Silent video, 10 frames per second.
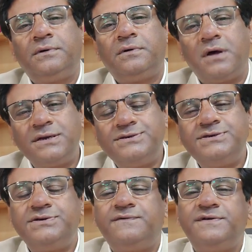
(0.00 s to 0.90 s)

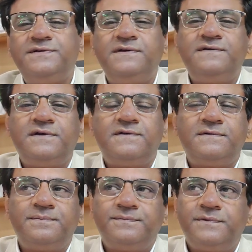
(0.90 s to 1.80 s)
chronicity of
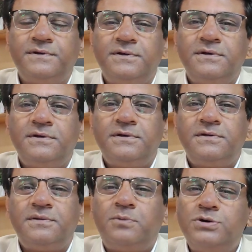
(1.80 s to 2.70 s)
diseases,
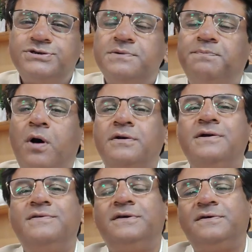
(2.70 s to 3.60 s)
the most
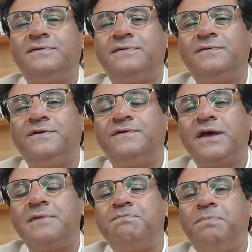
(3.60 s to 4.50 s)
important thing which
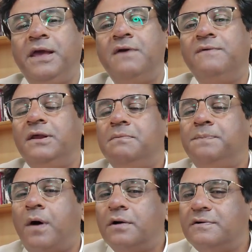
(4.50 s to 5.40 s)
can play a very
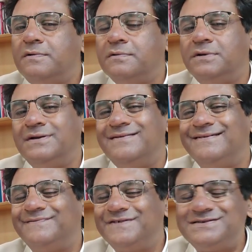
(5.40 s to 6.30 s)
important role in
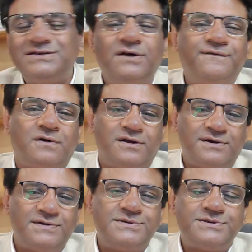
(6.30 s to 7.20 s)
reversal of
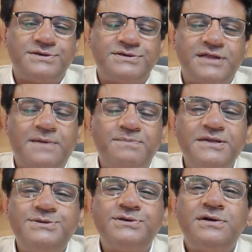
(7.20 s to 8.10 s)
chronic diseases. That
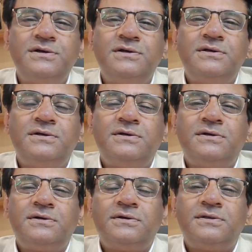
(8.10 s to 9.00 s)
means
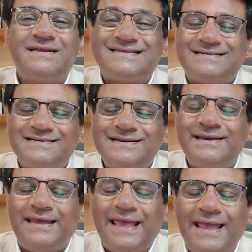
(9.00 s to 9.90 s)
there are
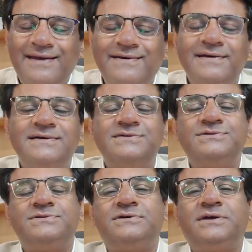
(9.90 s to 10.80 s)
certain
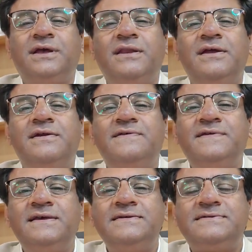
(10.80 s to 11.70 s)
areas in a
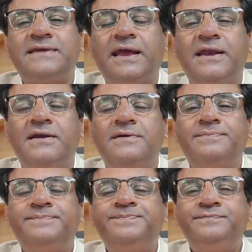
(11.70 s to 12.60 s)
disease state
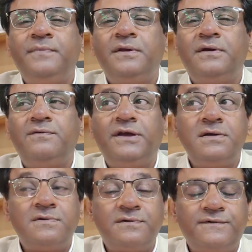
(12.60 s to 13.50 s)
we
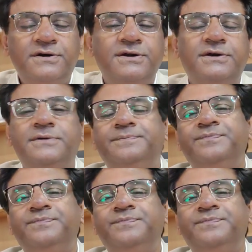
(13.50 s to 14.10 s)
can revert it